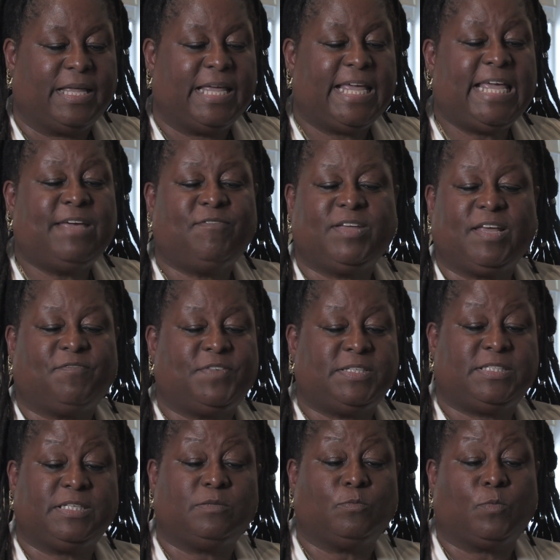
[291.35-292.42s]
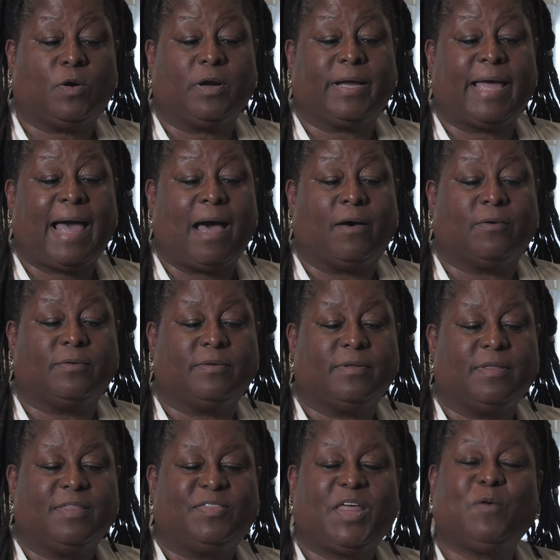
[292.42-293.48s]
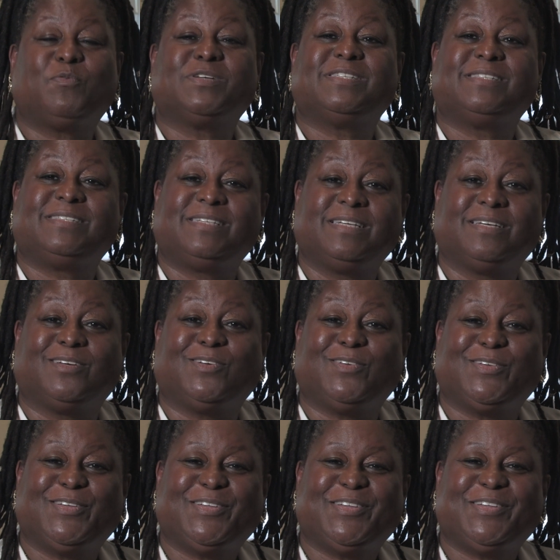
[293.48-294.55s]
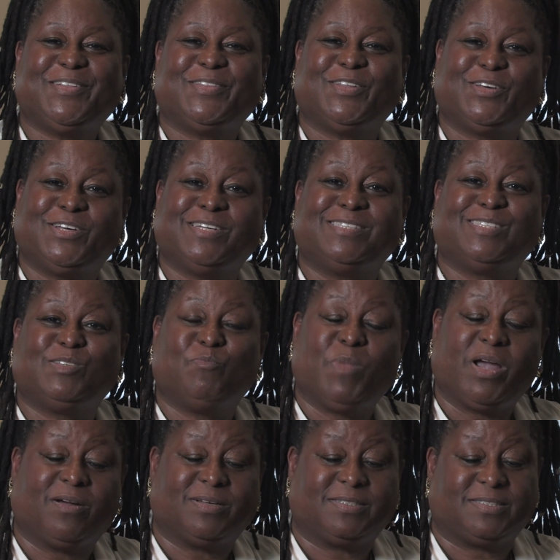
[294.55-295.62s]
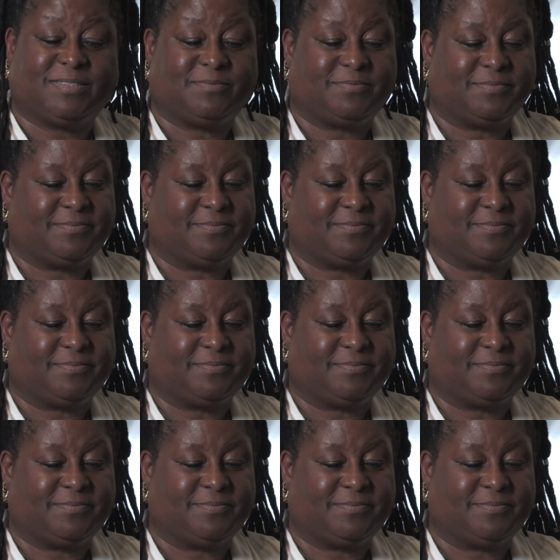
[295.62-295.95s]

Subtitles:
Even if it didn't work out, they were still the Good Samaritan.